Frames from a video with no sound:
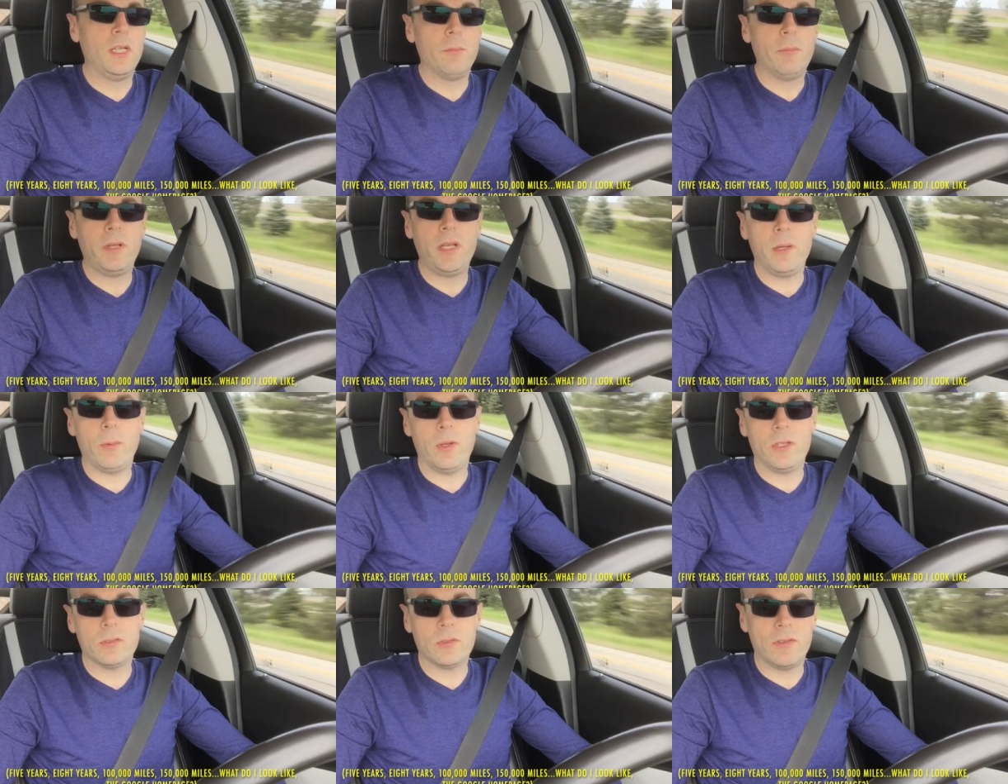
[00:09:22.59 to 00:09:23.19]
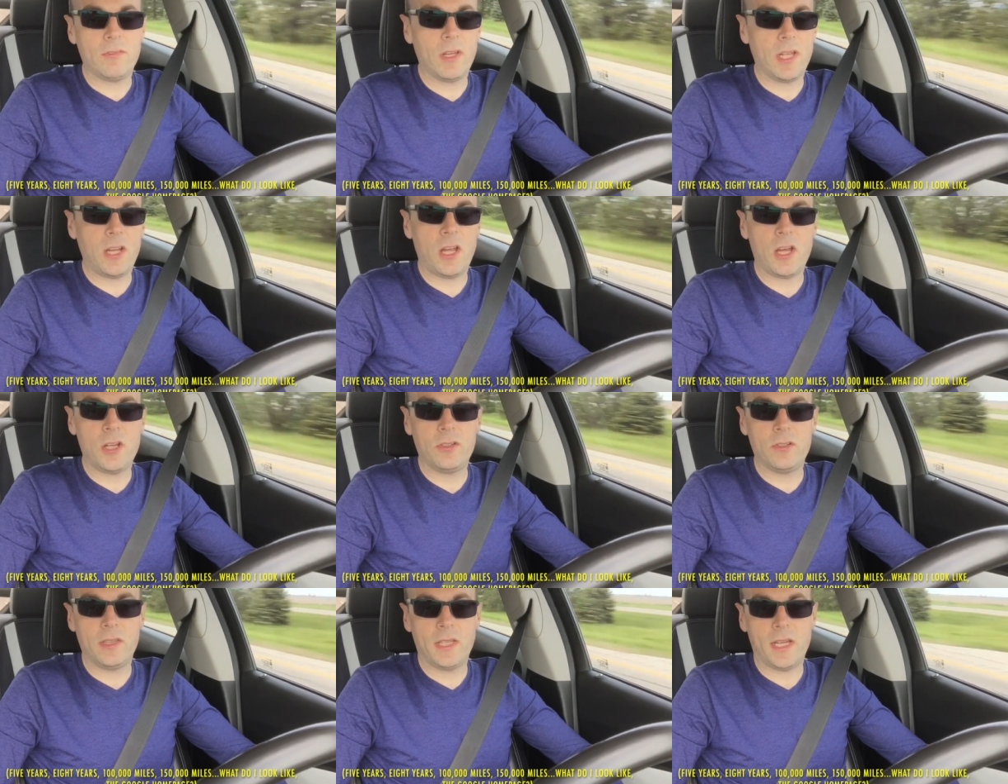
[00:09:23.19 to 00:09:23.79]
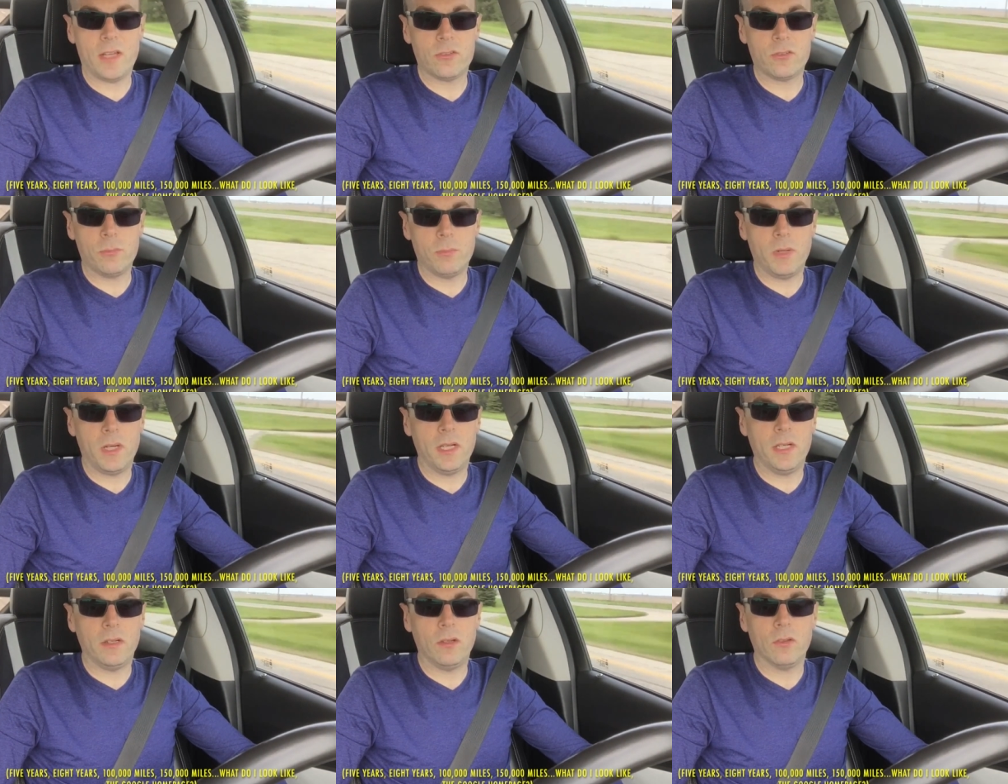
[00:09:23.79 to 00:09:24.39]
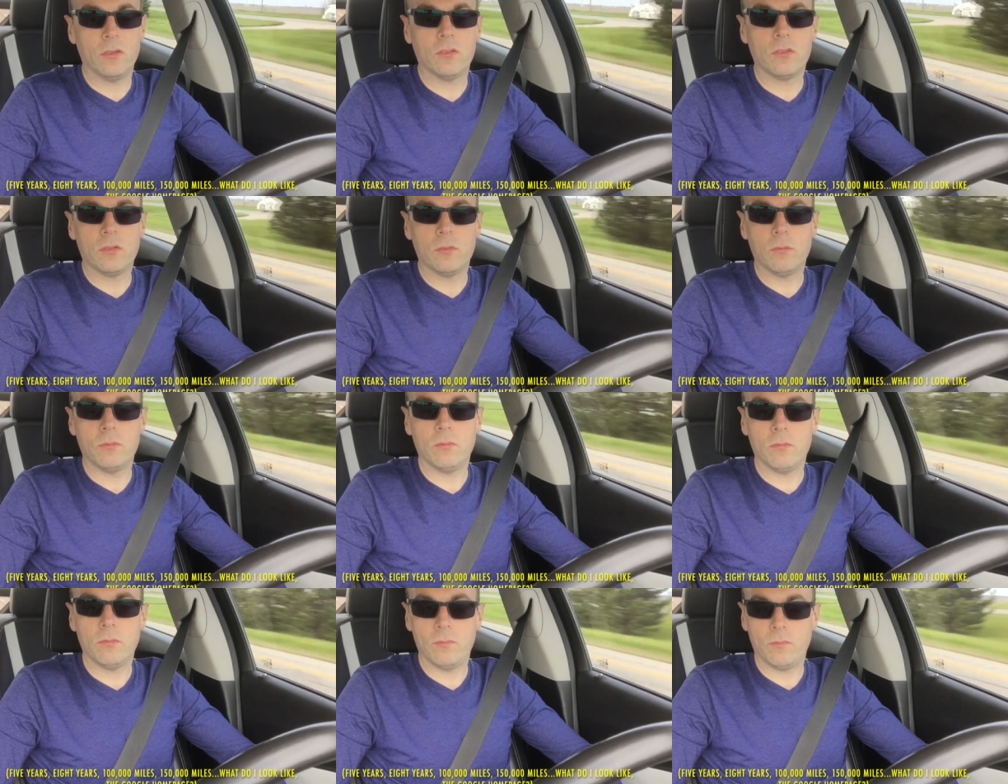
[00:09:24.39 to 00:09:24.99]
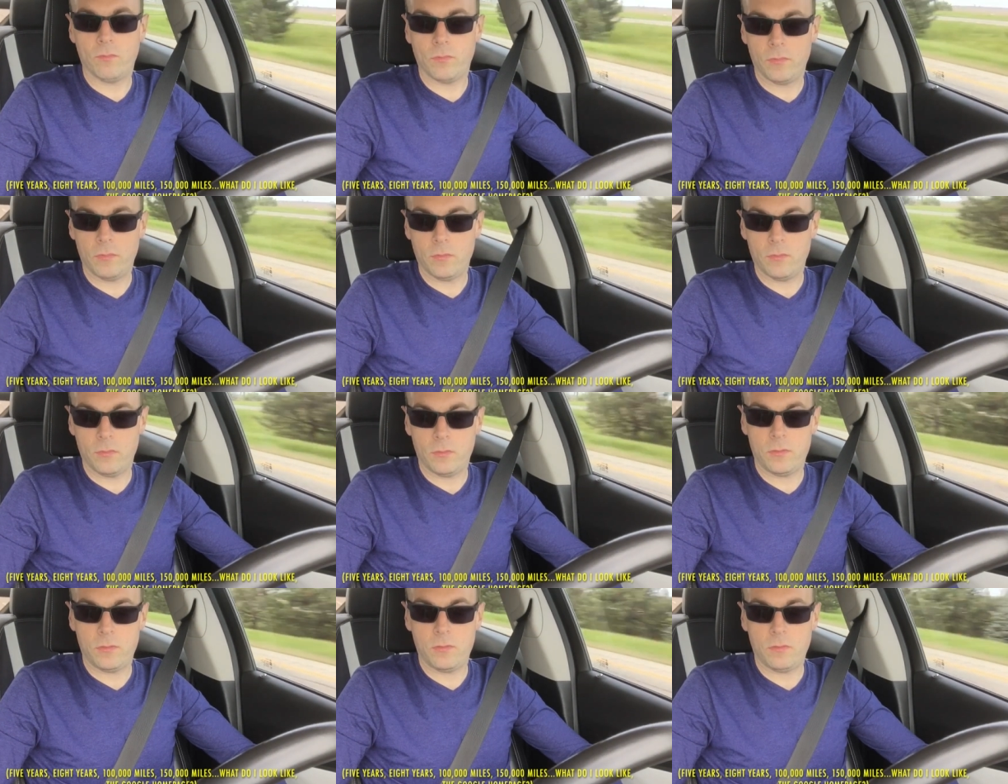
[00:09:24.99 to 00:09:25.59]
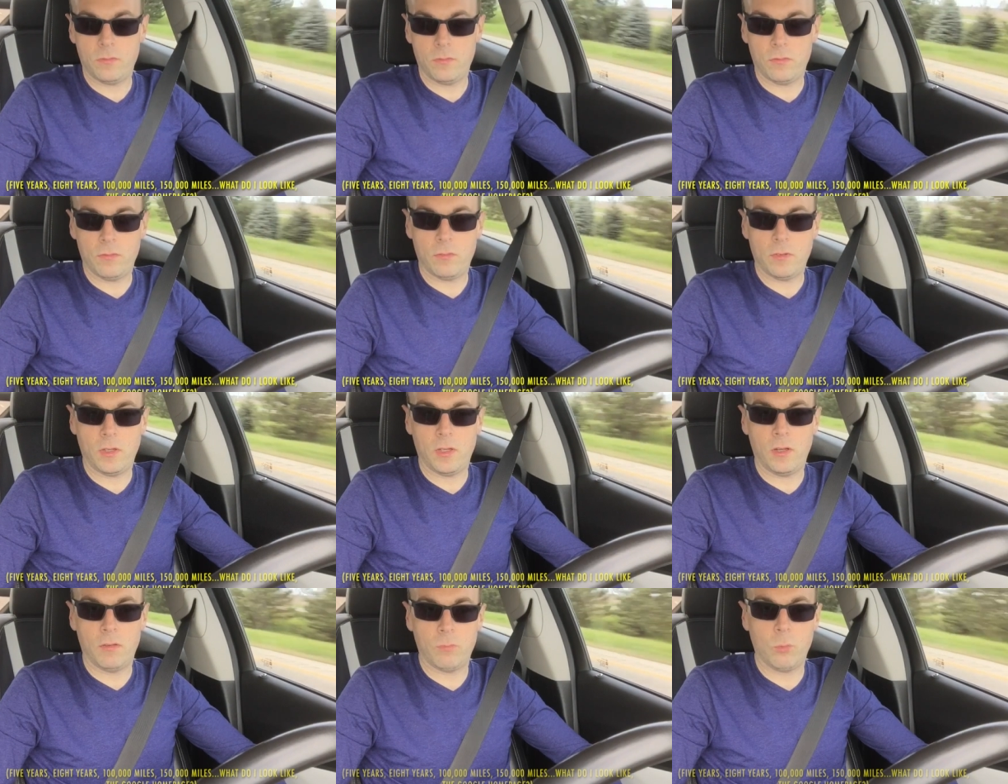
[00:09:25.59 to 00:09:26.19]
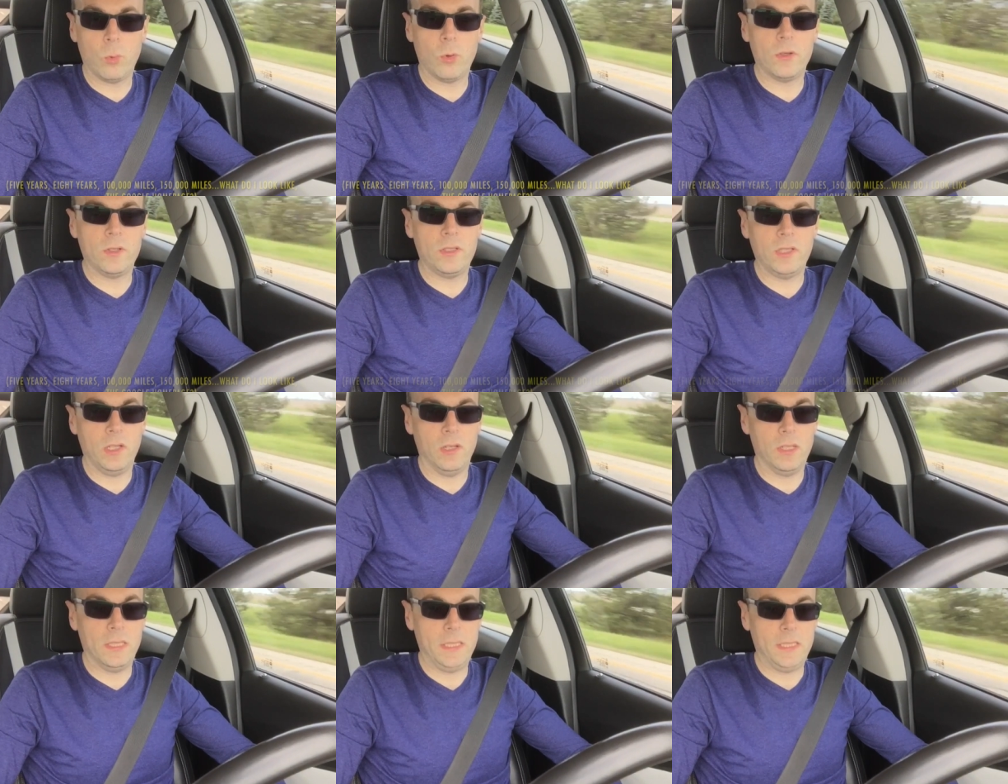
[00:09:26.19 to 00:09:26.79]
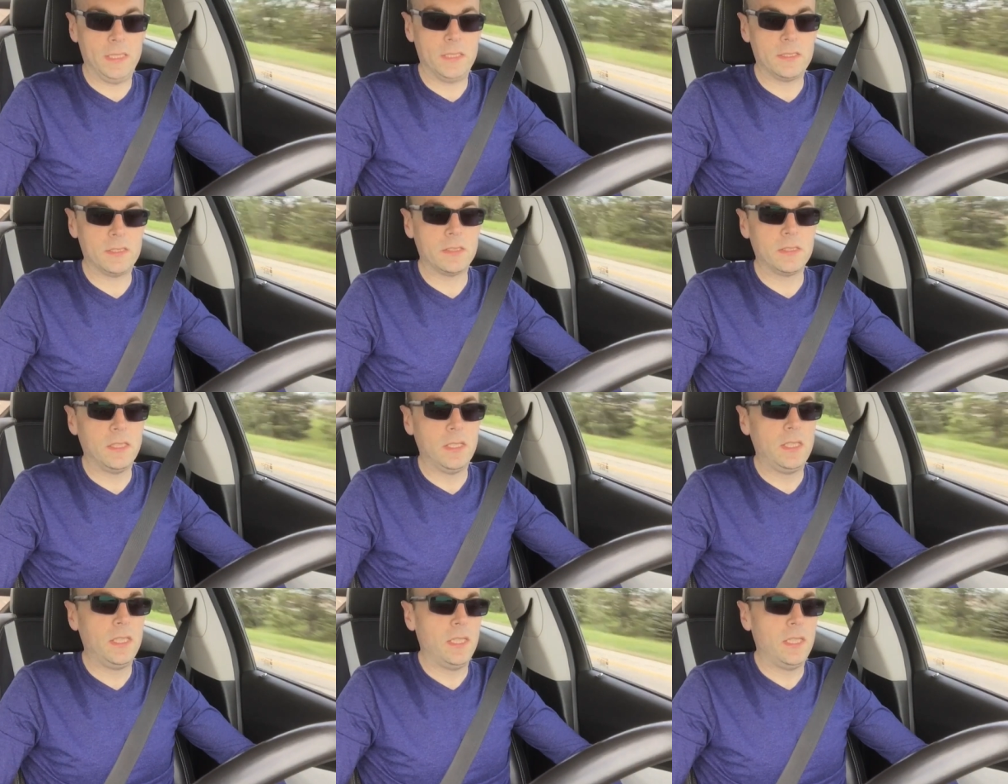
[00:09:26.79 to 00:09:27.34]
But anyway, so I've got 100,000 miles of warranty on this.